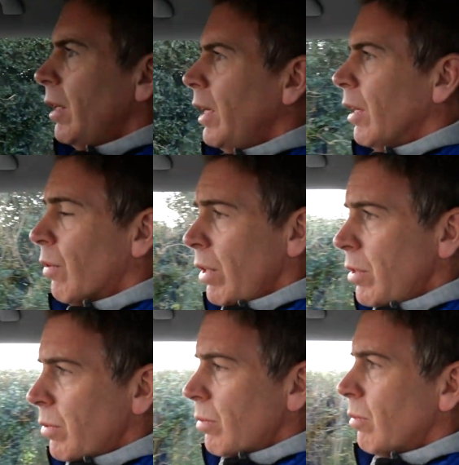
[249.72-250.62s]

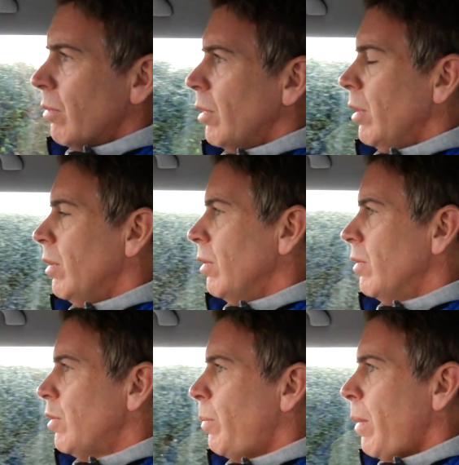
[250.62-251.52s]
increase the
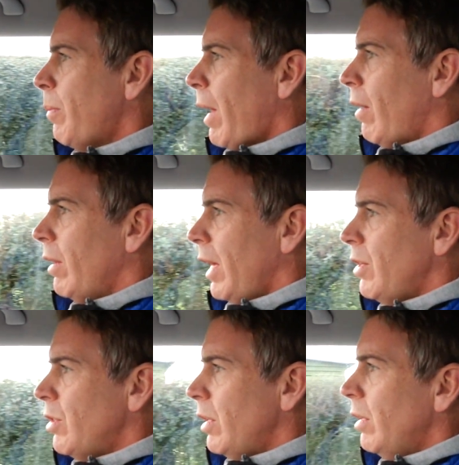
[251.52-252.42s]
top end power of the
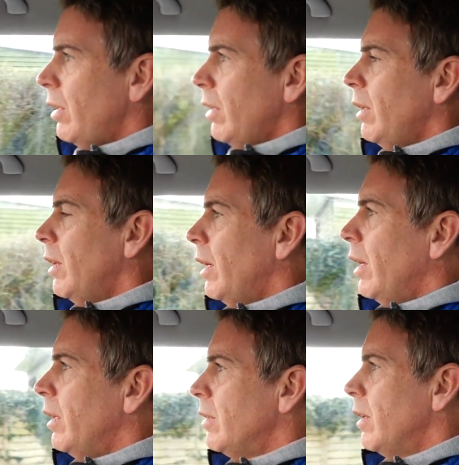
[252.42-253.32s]
engine,
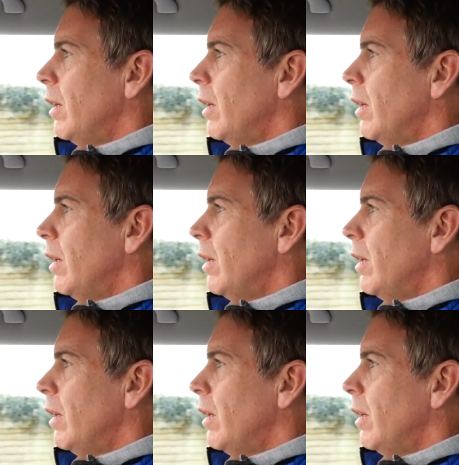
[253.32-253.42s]
and